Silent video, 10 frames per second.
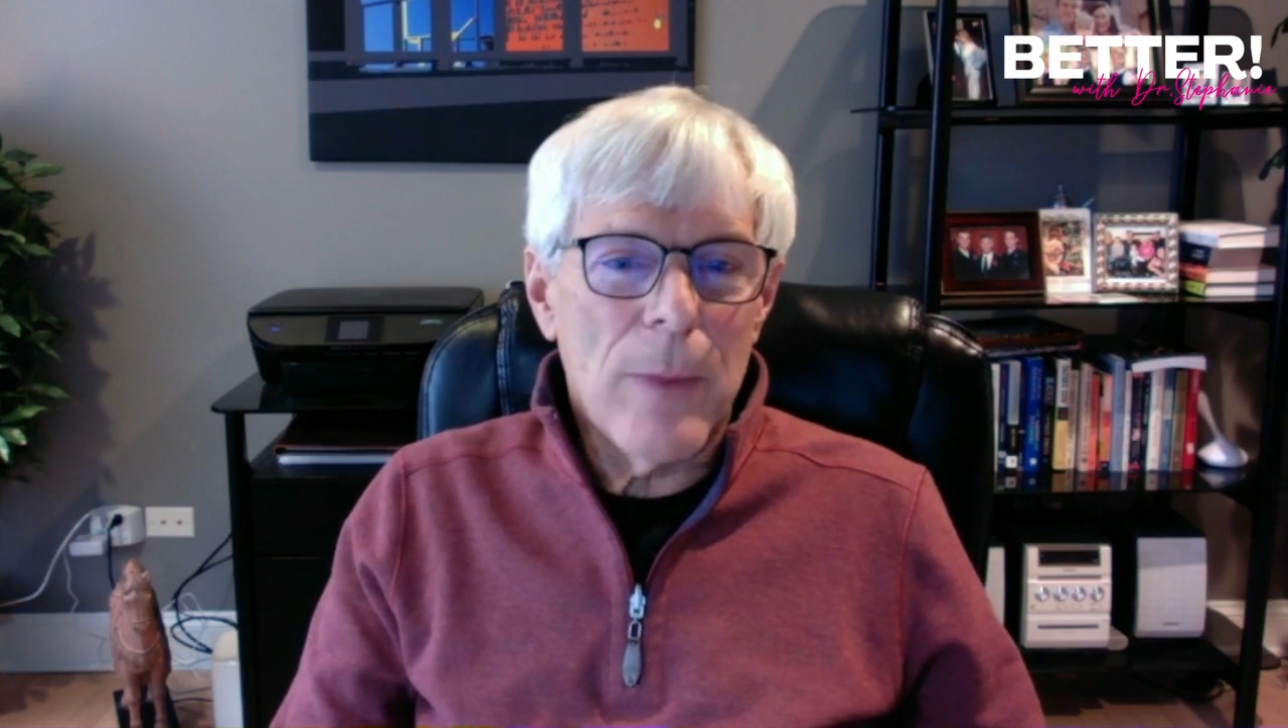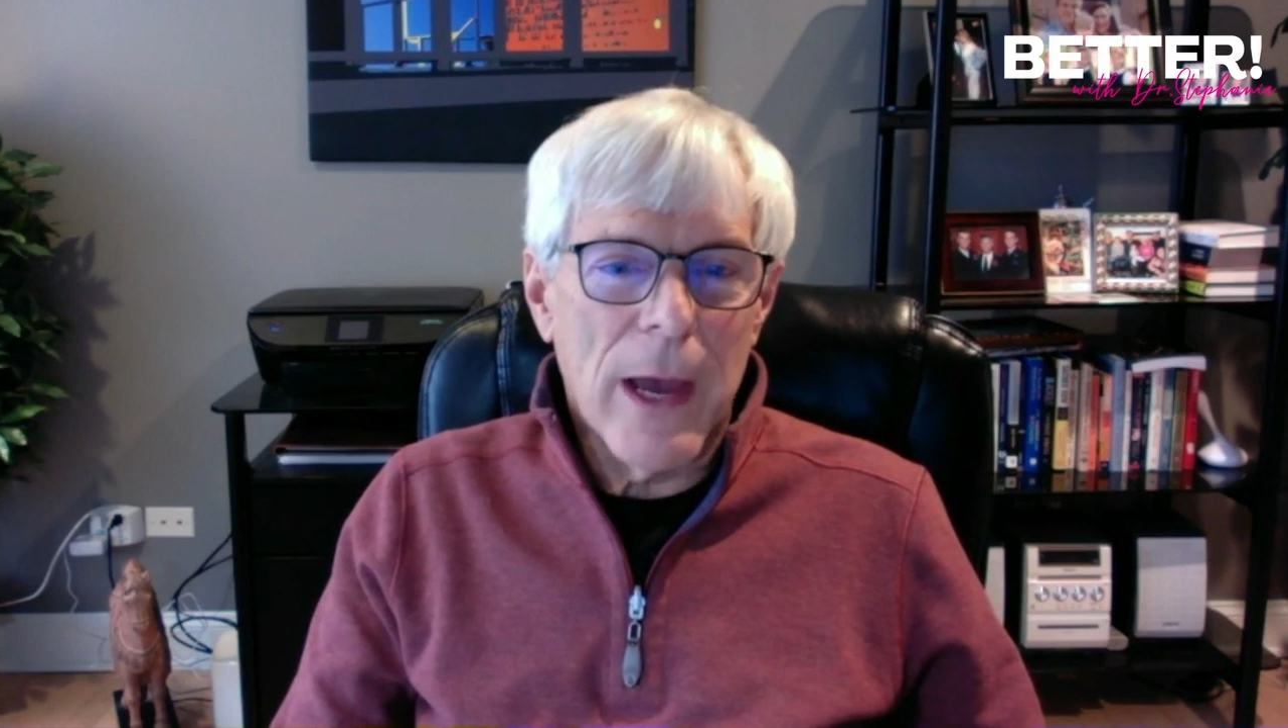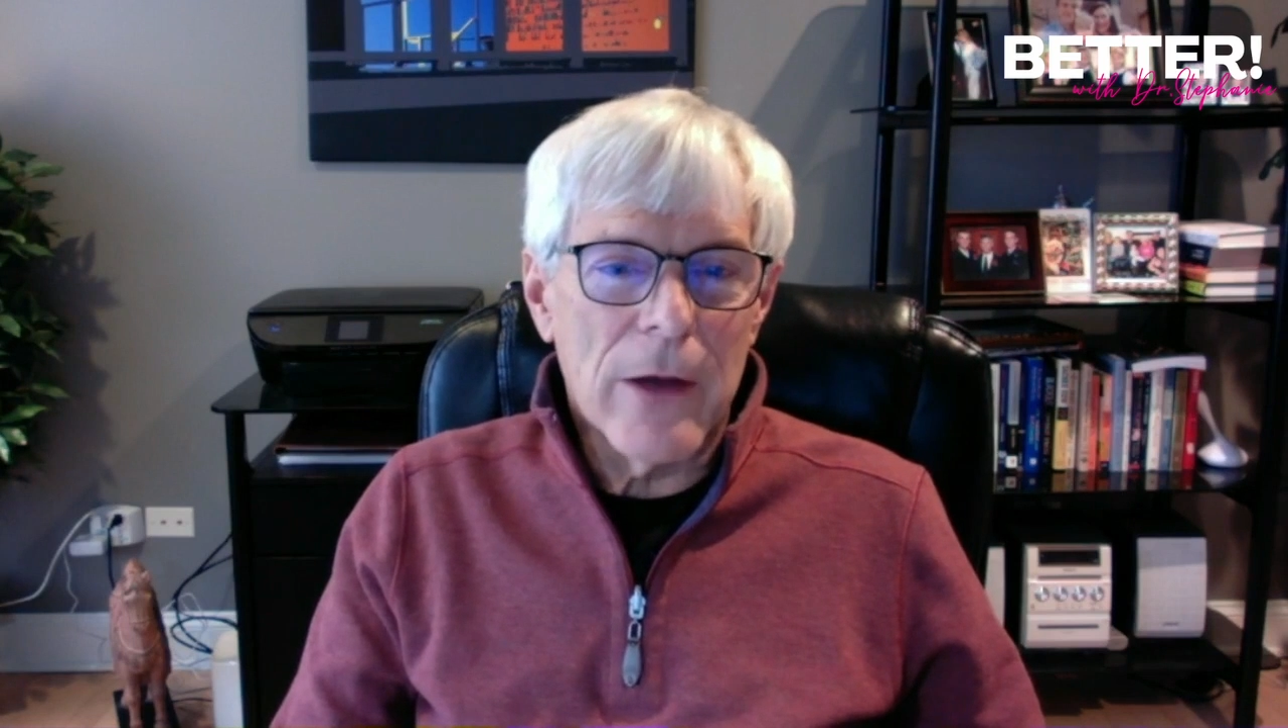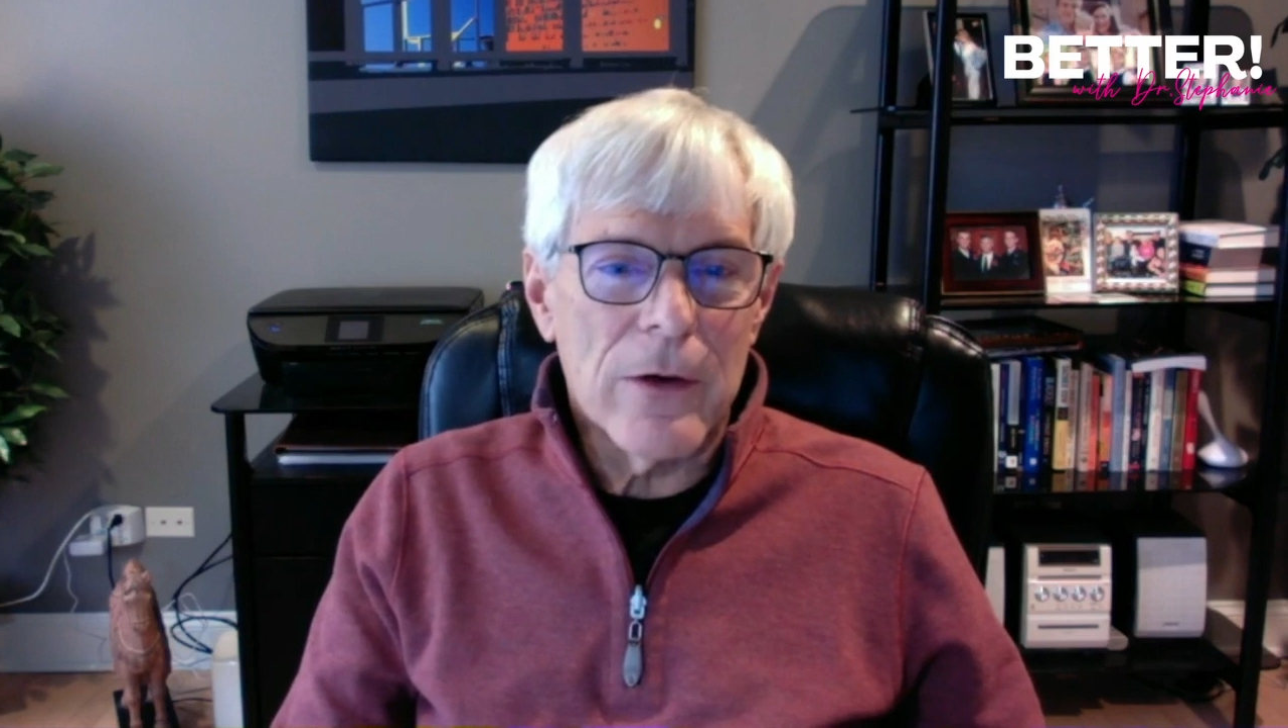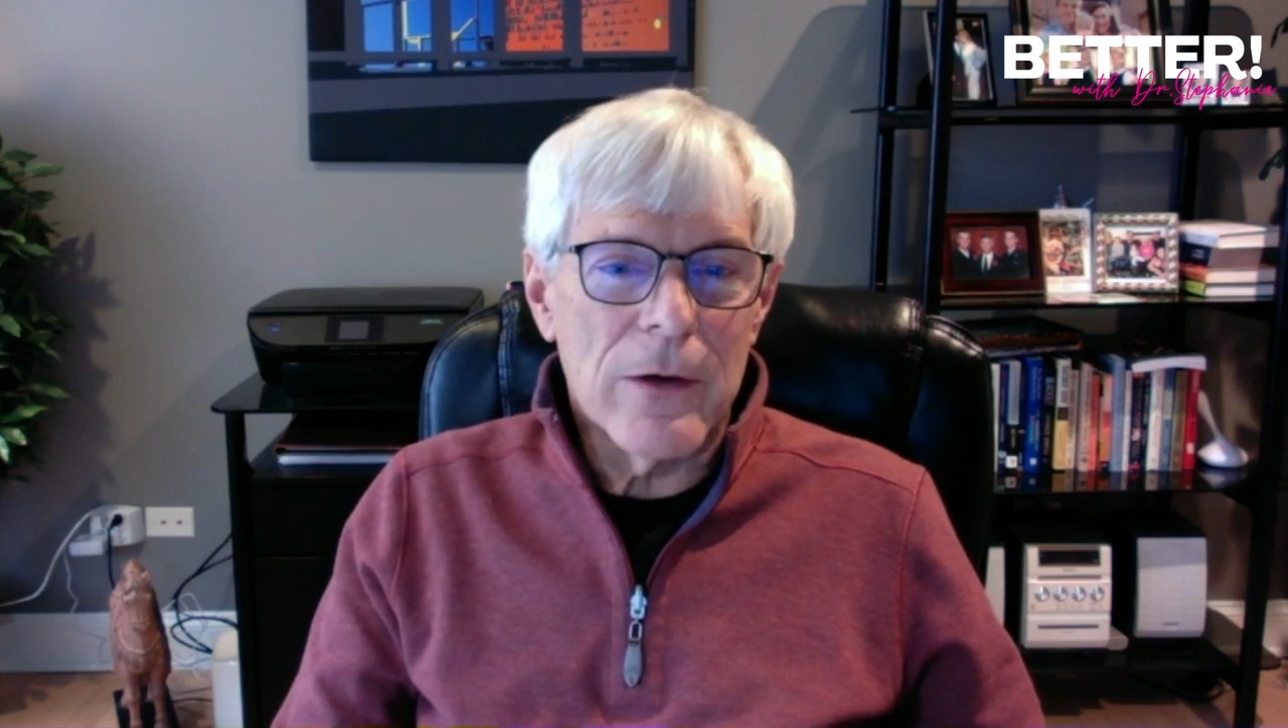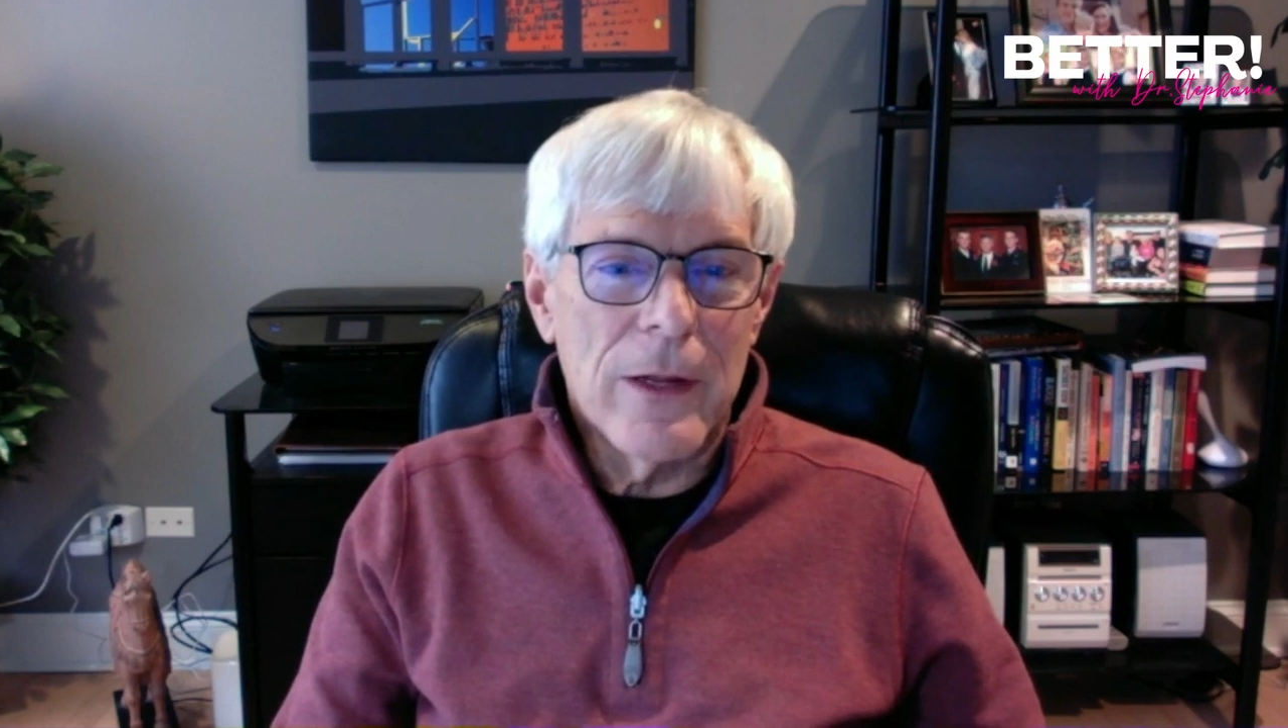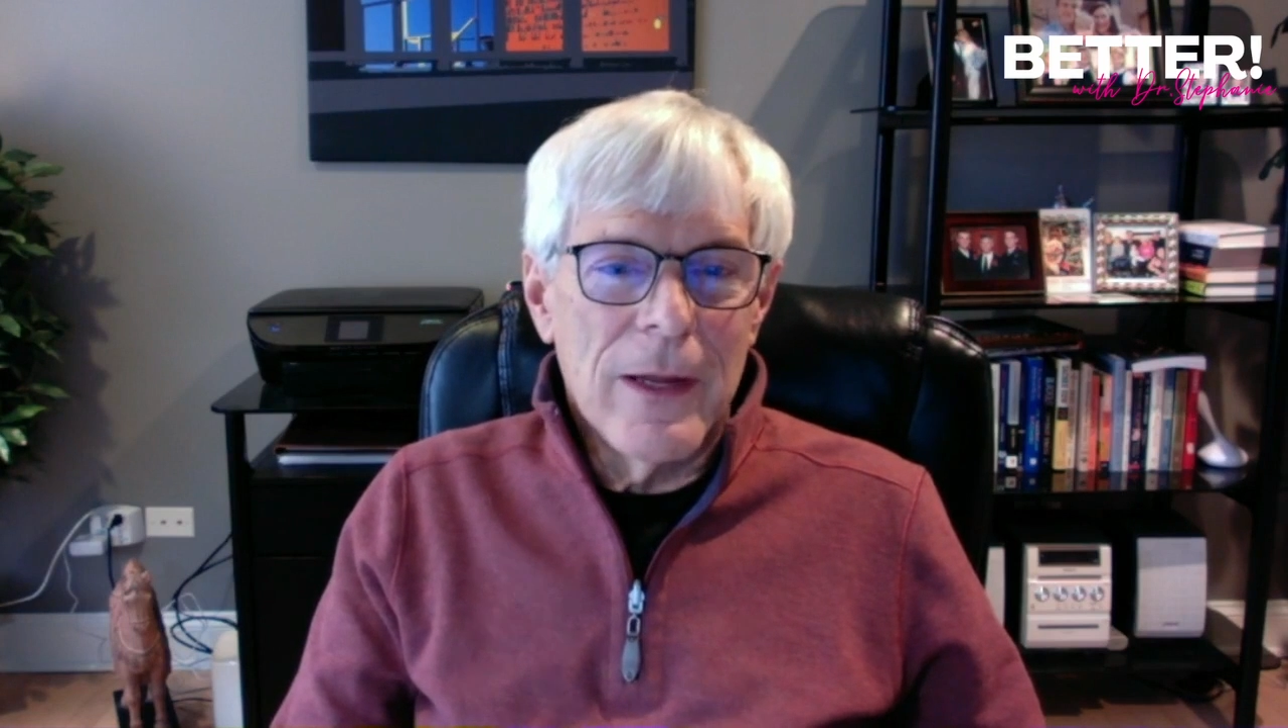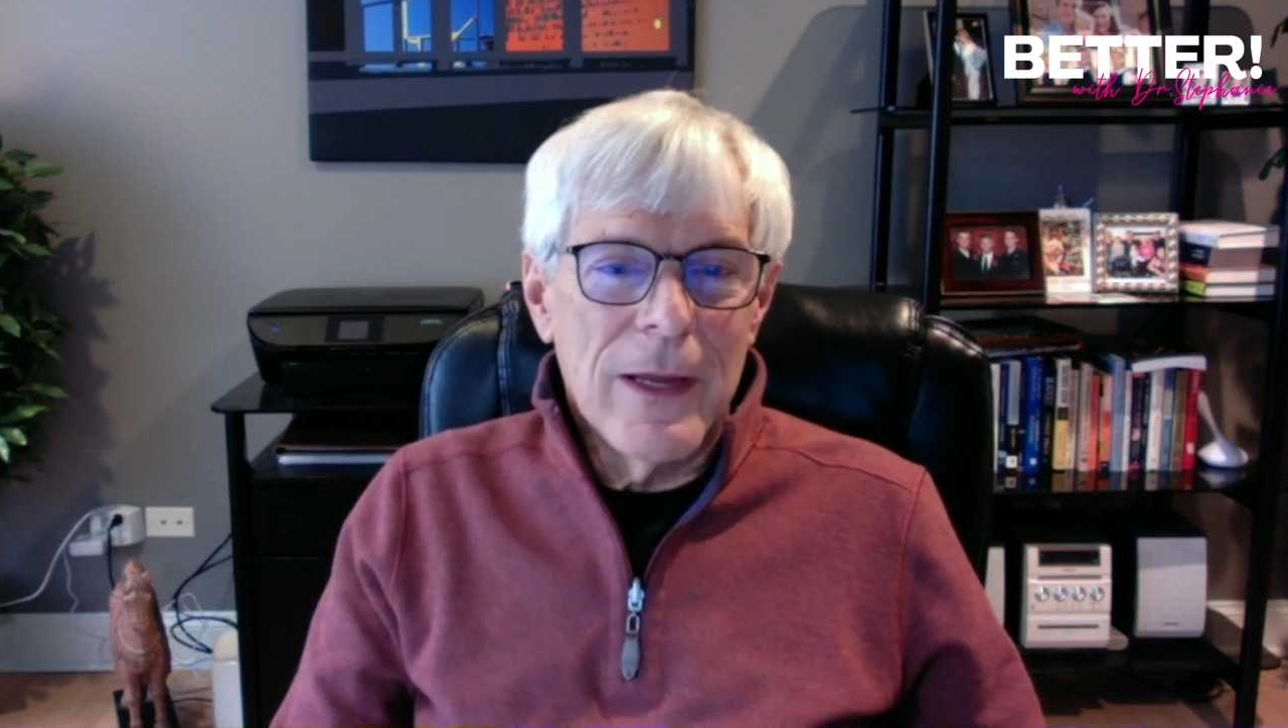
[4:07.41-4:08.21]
pattern.